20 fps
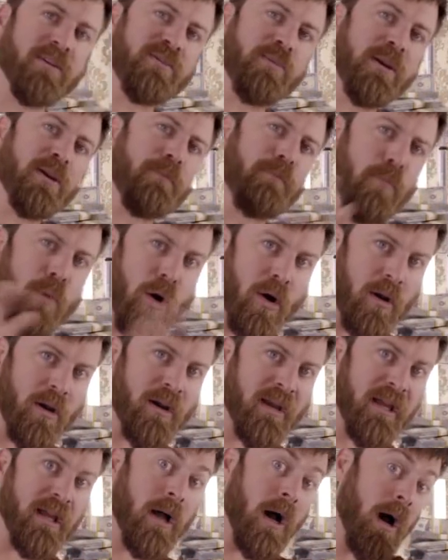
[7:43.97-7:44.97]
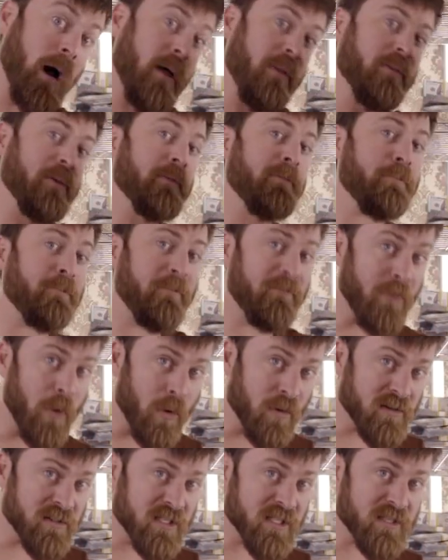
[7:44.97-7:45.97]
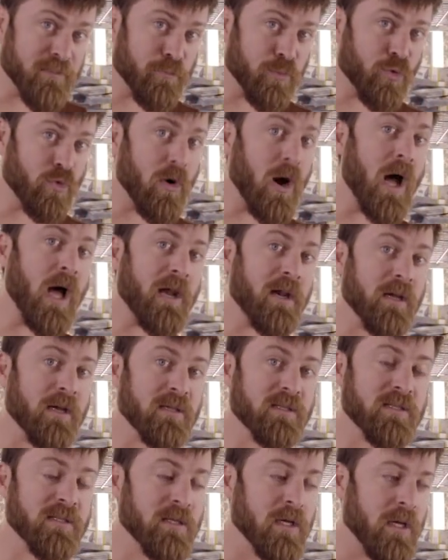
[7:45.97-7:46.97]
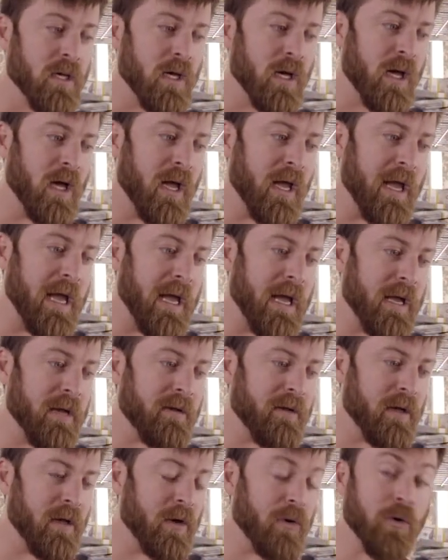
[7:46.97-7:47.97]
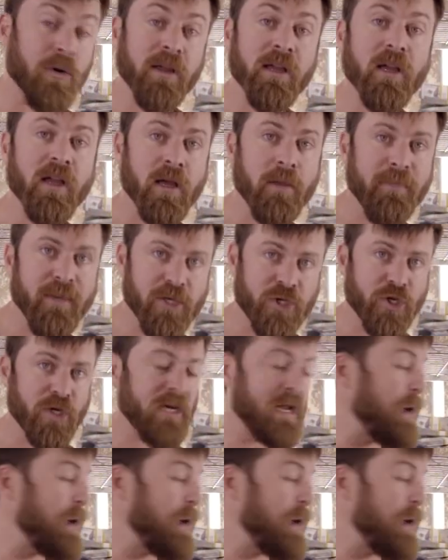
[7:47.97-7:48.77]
It's when you're marketing other folks' products and earning a commission.